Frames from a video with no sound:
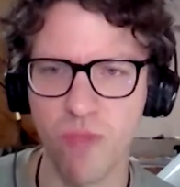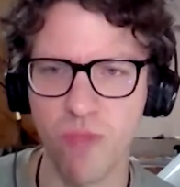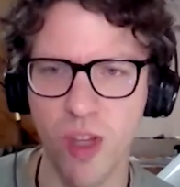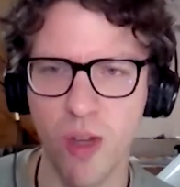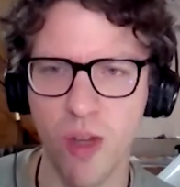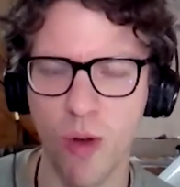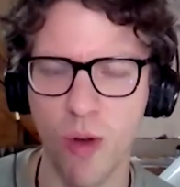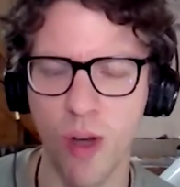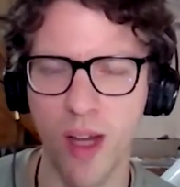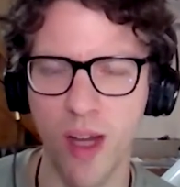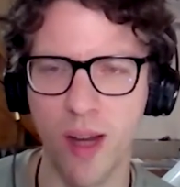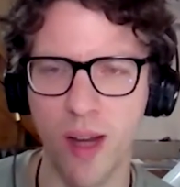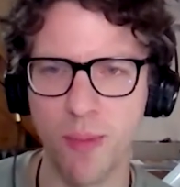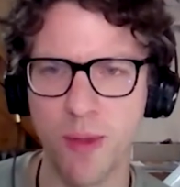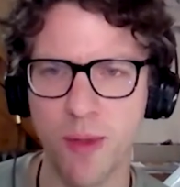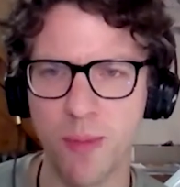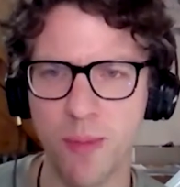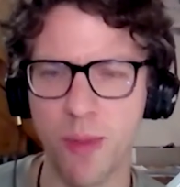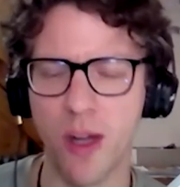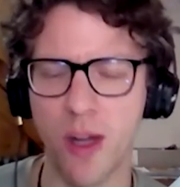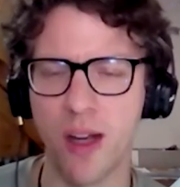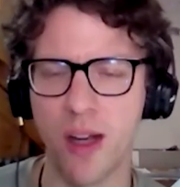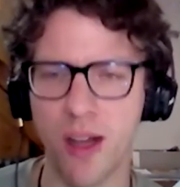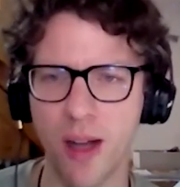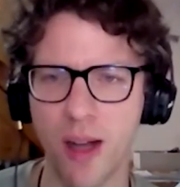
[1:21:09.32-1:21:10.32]
quite up
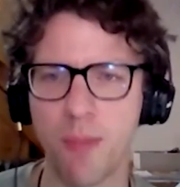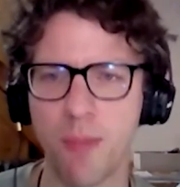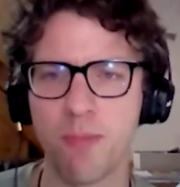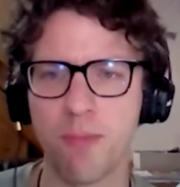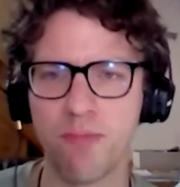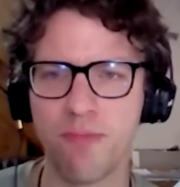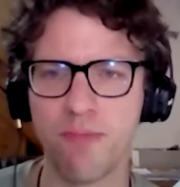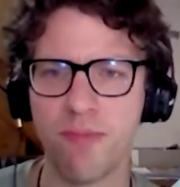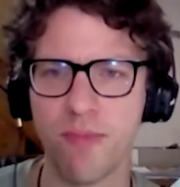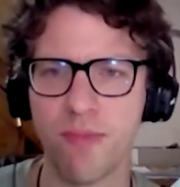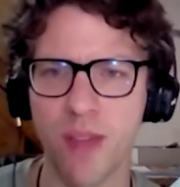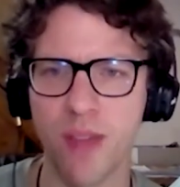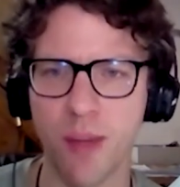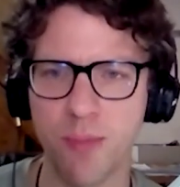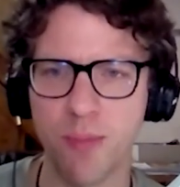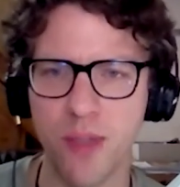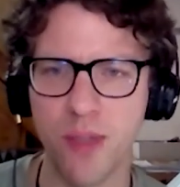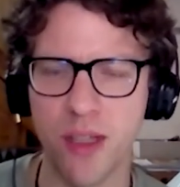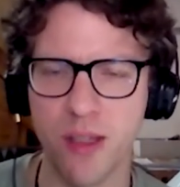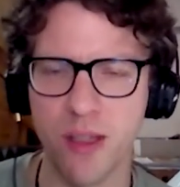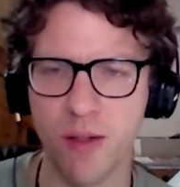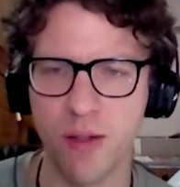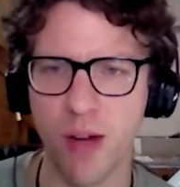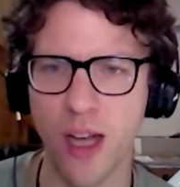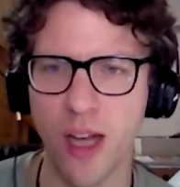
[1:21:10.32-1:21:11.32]

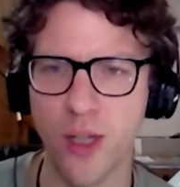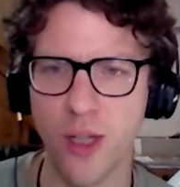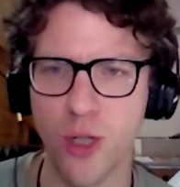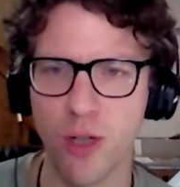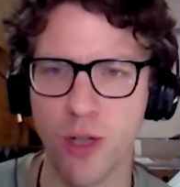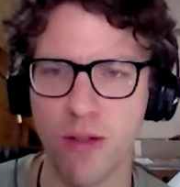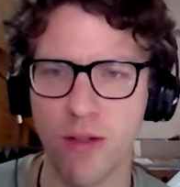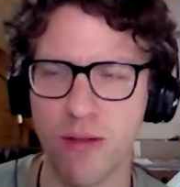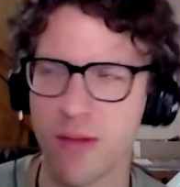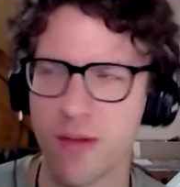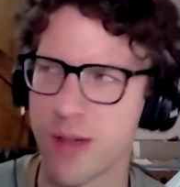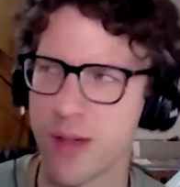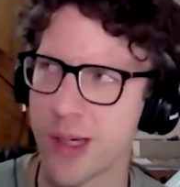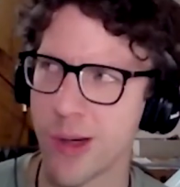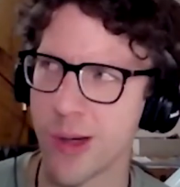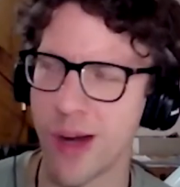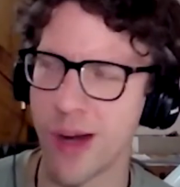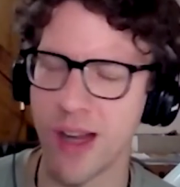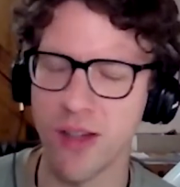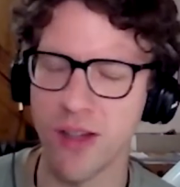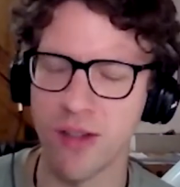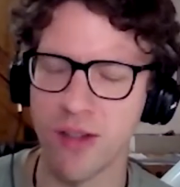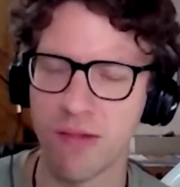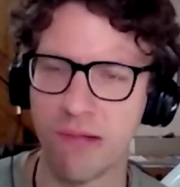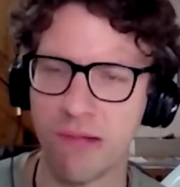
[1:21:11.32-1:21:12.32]
to scratch.
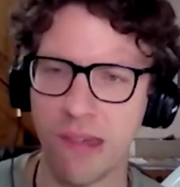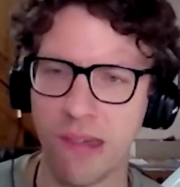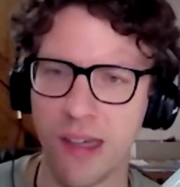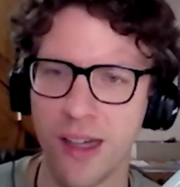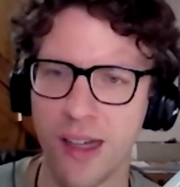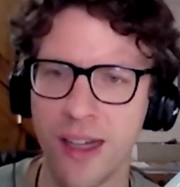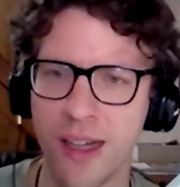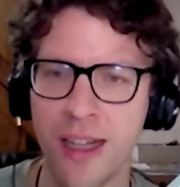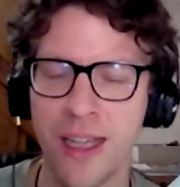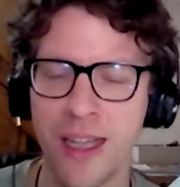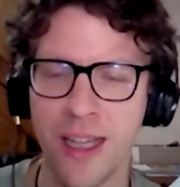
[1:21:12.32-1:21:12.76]
Yeah.